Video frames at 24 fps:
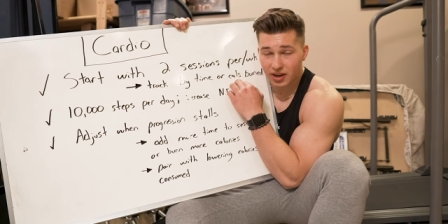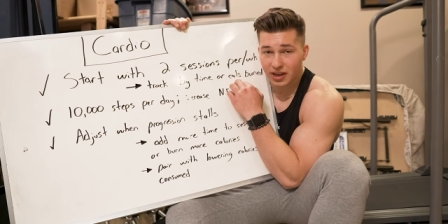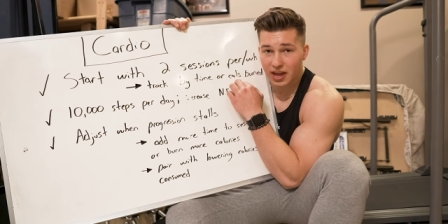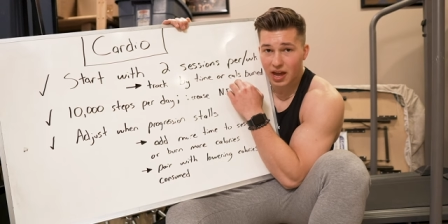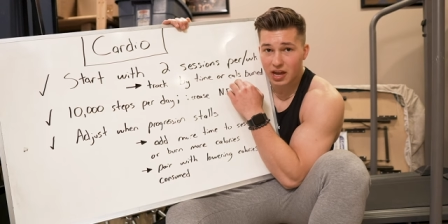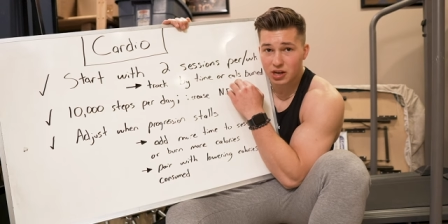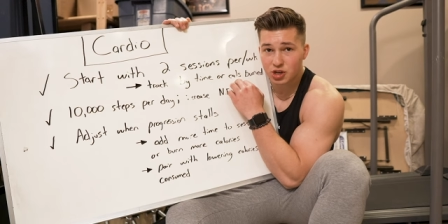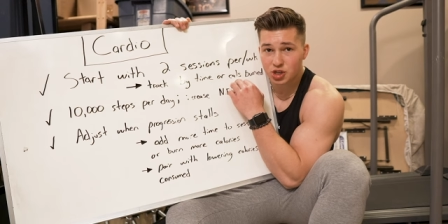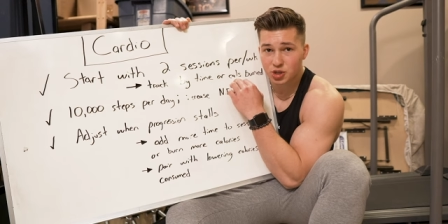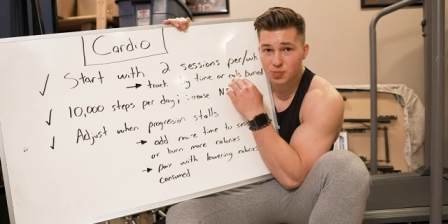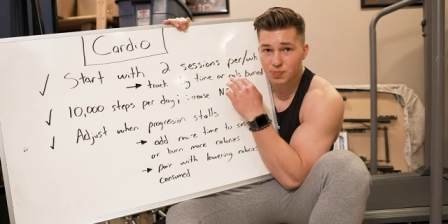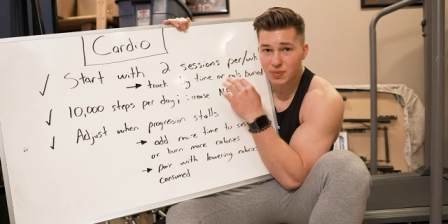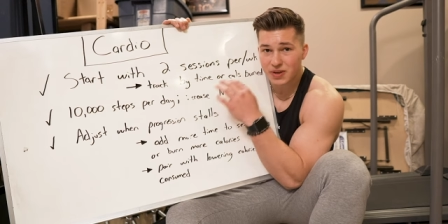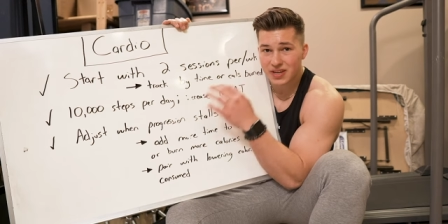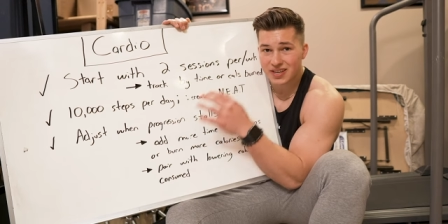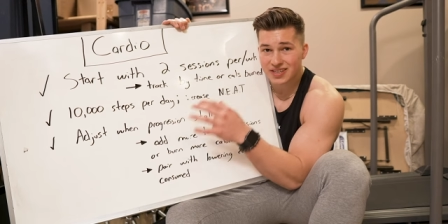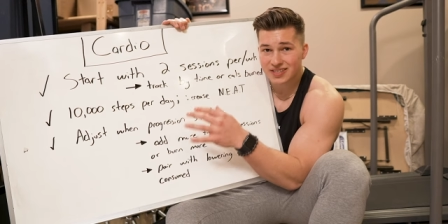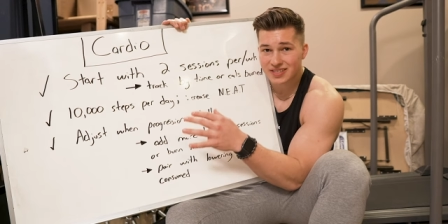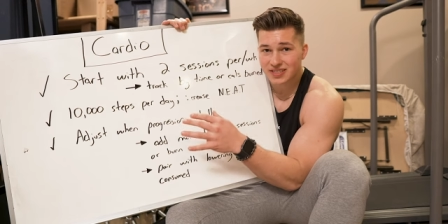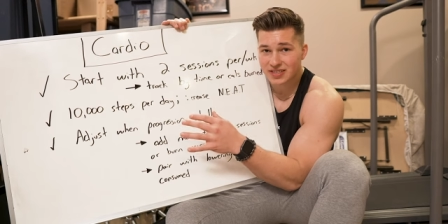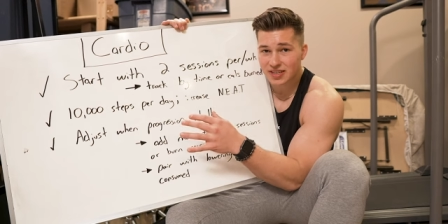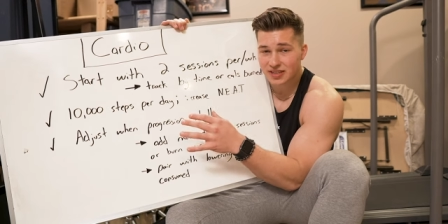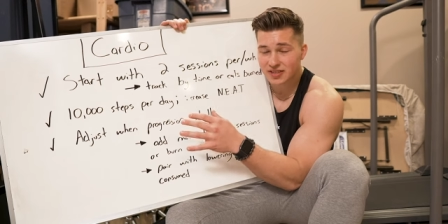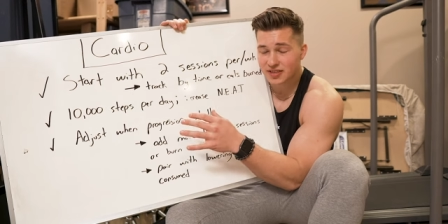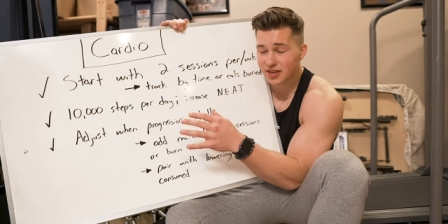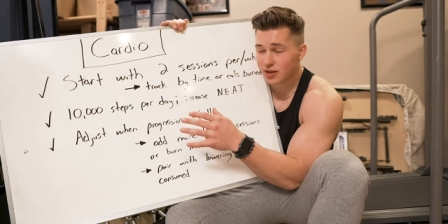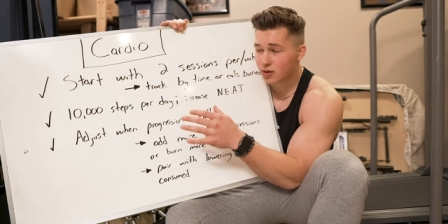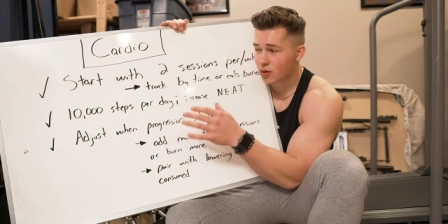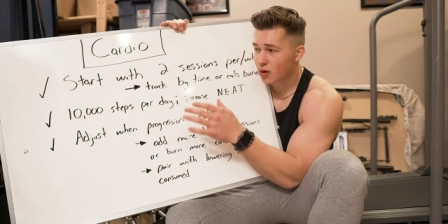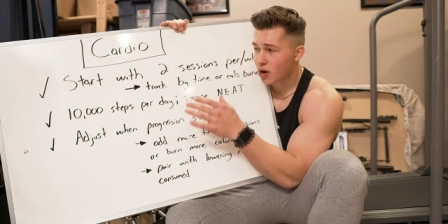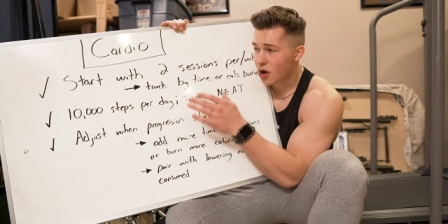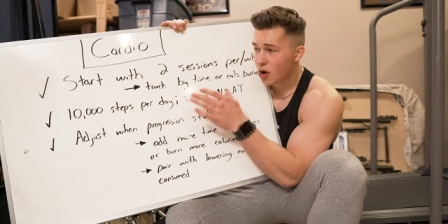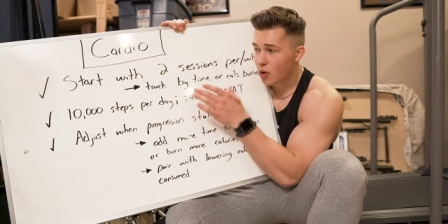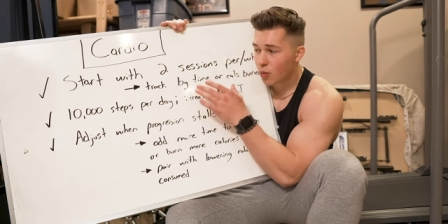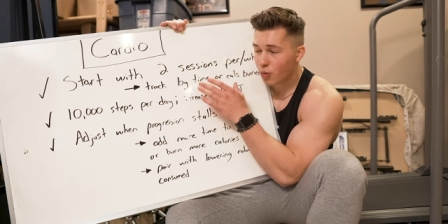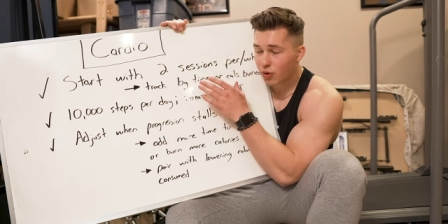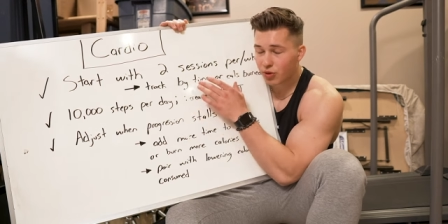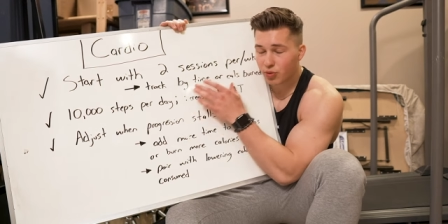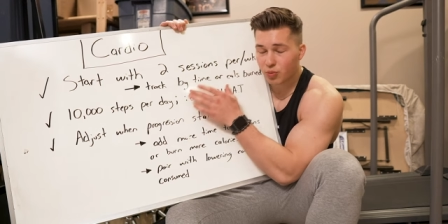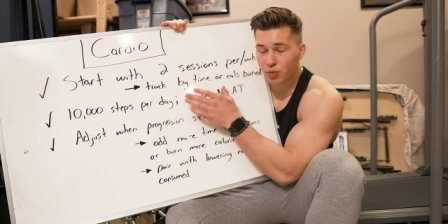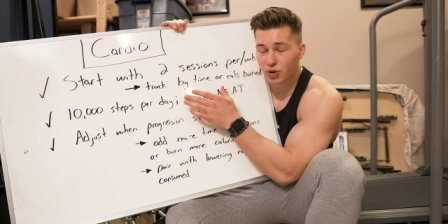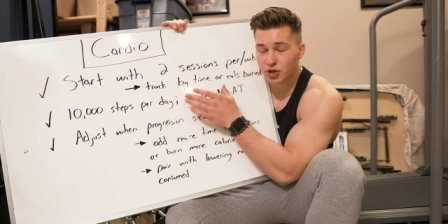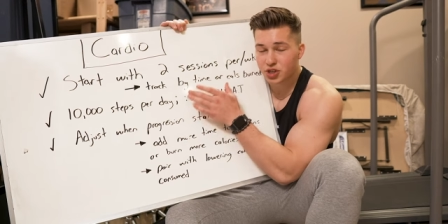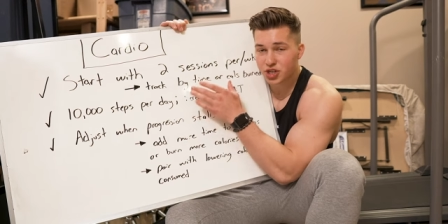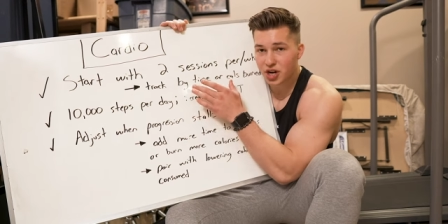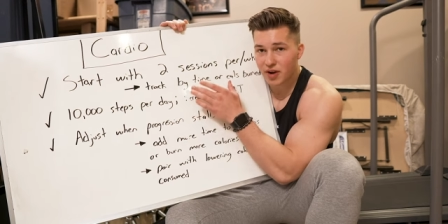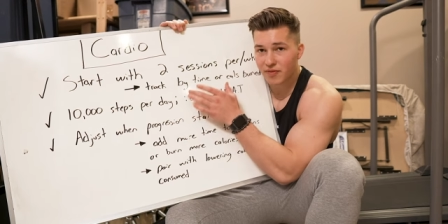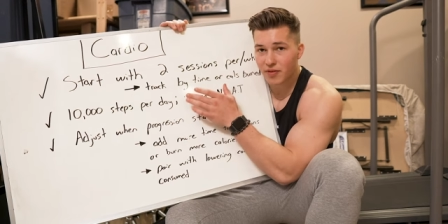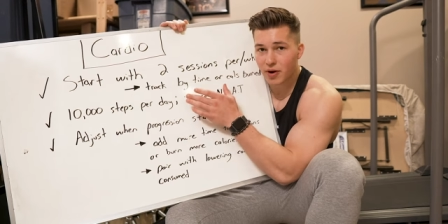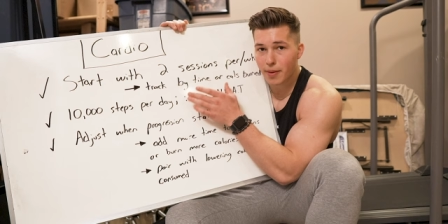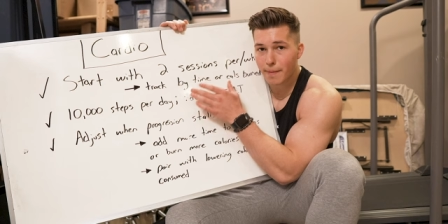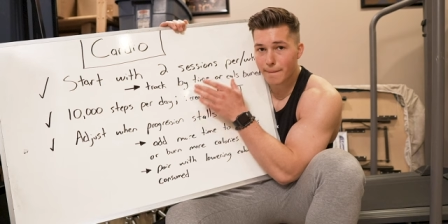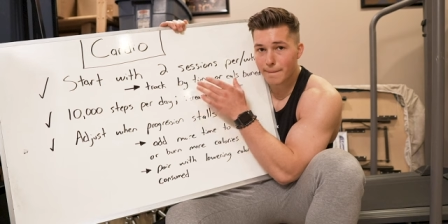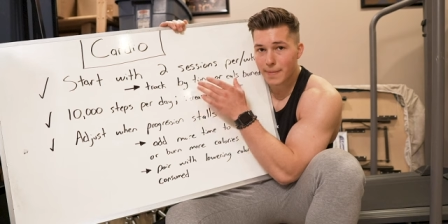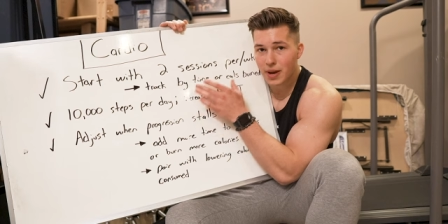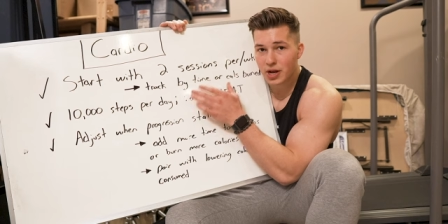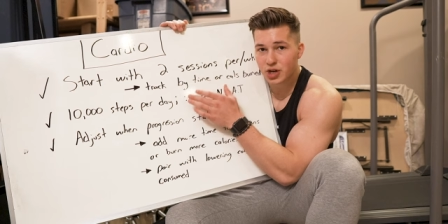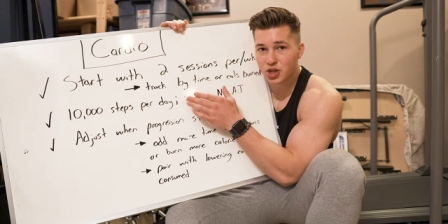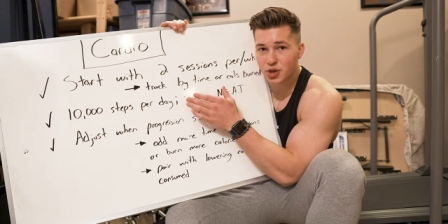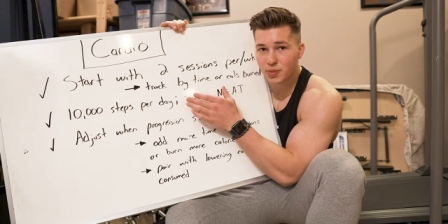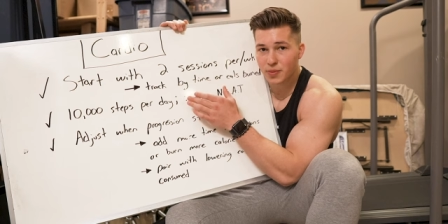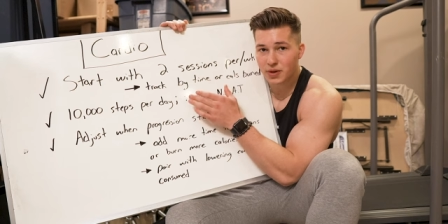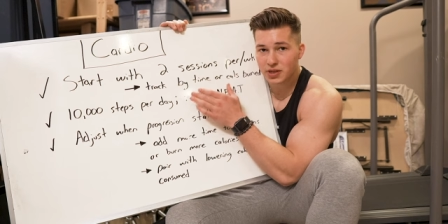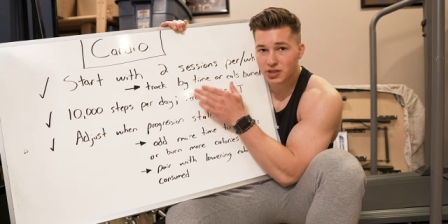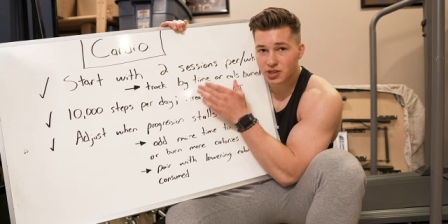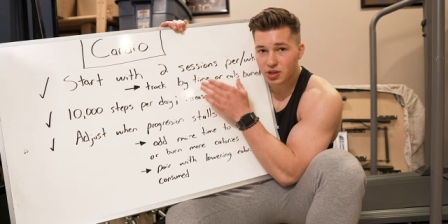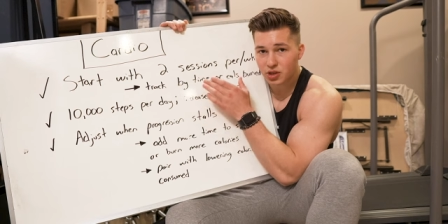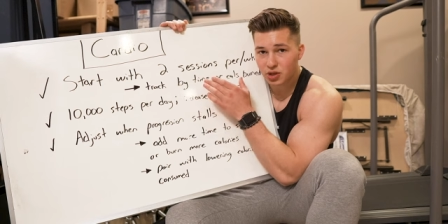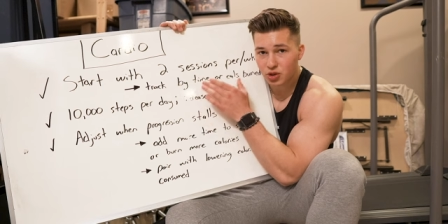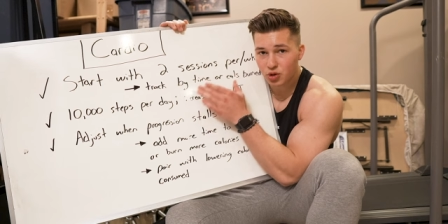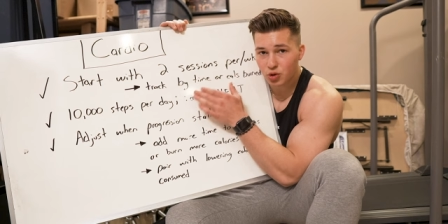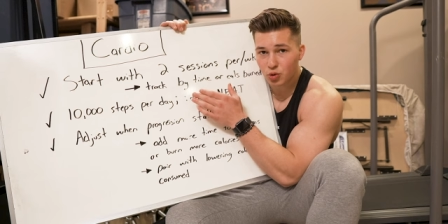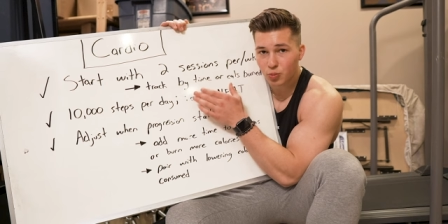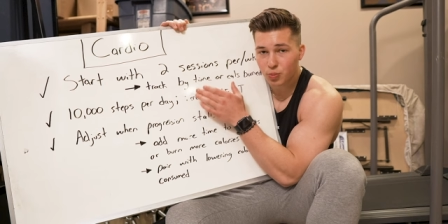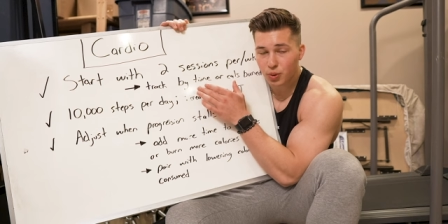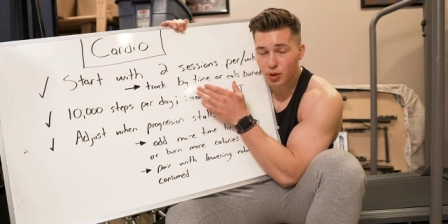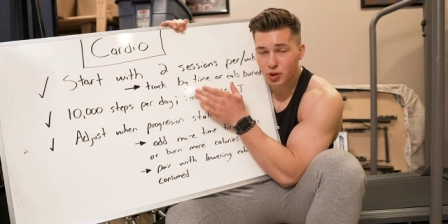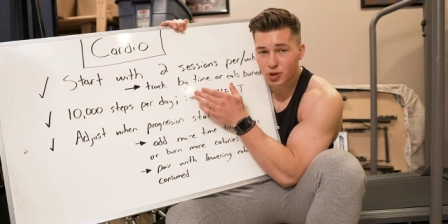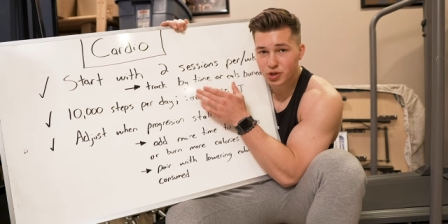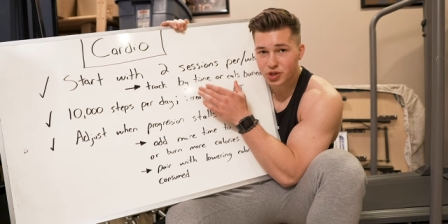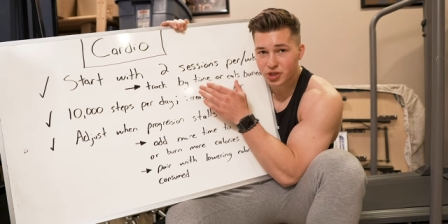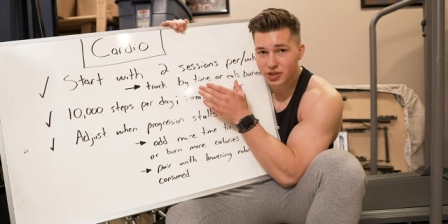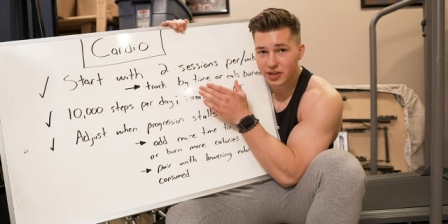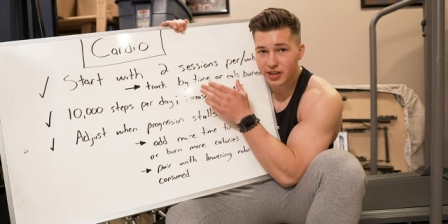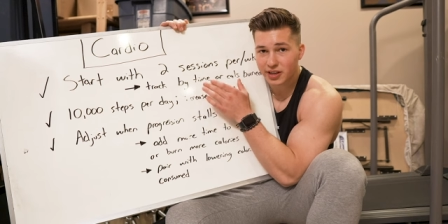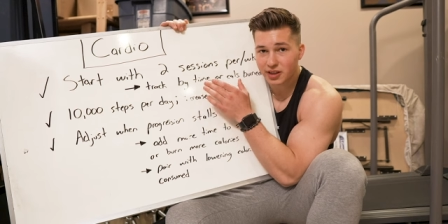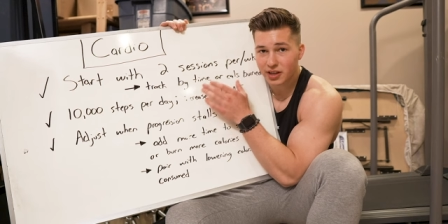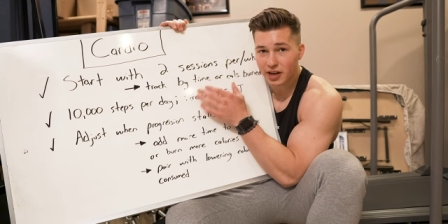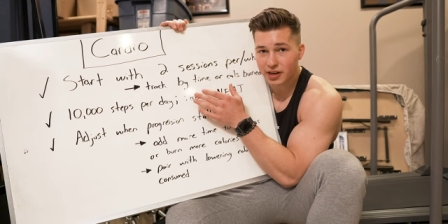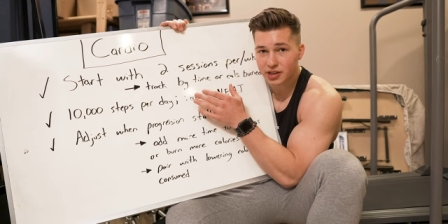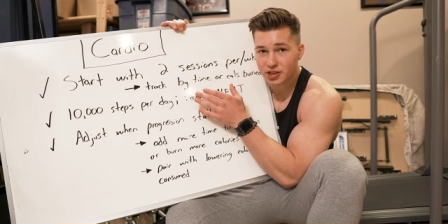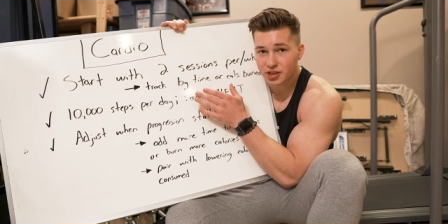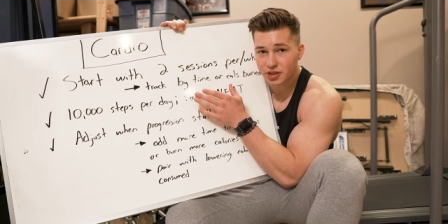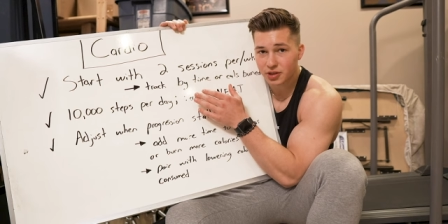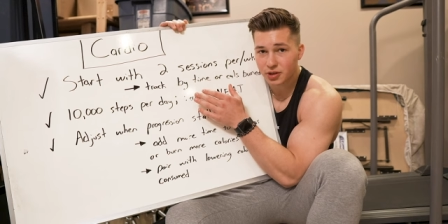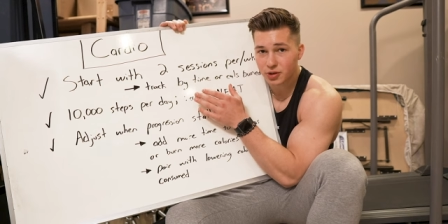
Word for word: Again, just be consistent with whichever measurement you personally like to